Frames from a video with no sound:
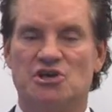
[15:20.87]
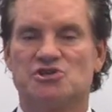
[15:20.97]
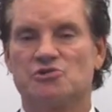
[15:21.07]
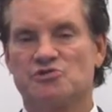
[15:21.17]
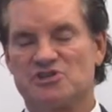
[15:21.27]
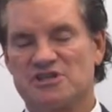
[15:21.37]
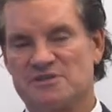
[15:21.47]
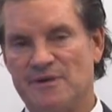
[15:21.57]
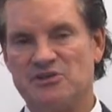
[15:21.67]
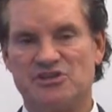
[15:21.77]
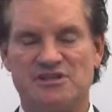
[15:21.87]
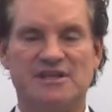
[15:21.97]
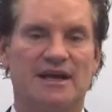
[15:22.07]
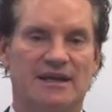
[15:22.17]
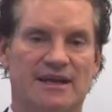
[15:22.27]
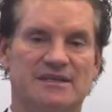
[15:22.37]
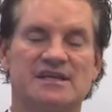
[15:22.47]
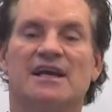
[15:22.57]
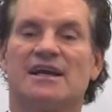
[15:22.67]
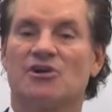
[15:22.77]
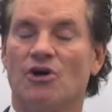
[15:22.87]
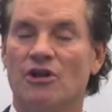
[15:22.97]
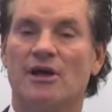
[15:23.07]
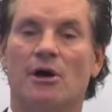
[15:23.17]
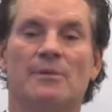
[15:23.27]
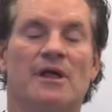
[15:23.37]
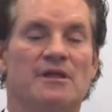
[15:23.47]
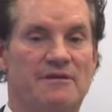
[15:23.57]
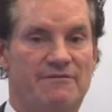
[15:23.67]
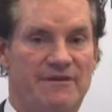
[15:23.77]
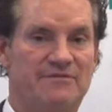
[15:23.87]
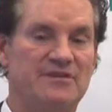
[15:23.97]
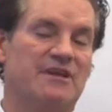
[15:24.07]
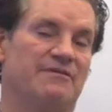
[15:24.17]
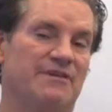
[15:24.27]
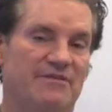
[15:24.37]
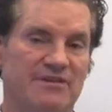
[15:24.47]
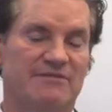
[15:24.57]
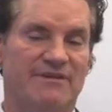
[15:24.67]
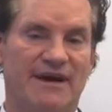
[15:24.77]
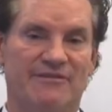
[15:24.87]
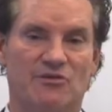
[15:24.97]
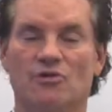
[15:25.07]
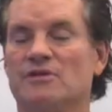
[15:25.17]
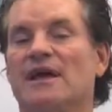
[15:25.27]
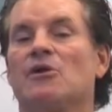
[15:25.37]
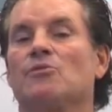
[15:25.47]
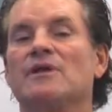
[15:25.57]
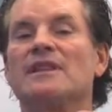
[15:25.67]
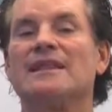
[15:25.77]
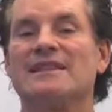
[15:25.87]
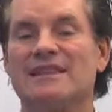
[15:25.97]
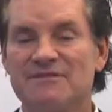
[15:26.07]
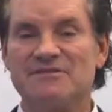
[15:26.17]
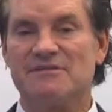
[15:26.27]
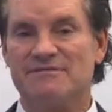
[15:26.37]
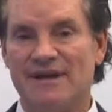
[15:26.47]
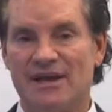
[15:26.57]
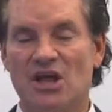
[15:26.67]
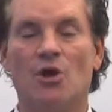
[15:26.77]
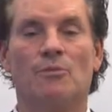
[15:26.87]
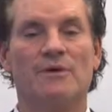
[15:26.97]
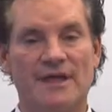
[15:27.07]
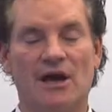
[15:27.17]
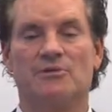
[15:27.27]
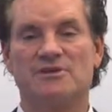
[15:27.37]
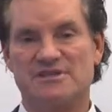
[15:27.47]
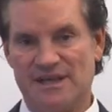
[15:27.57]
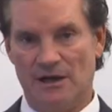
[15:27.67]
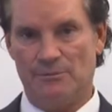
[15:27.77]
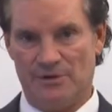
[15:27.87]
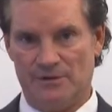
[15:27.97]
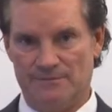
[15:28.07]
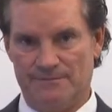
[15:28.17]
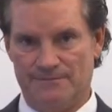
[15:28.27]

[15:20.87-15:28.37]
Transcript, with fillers: suture suspension techniques can all help the 50 to 55-year-old get a really lift effect without a scalpel.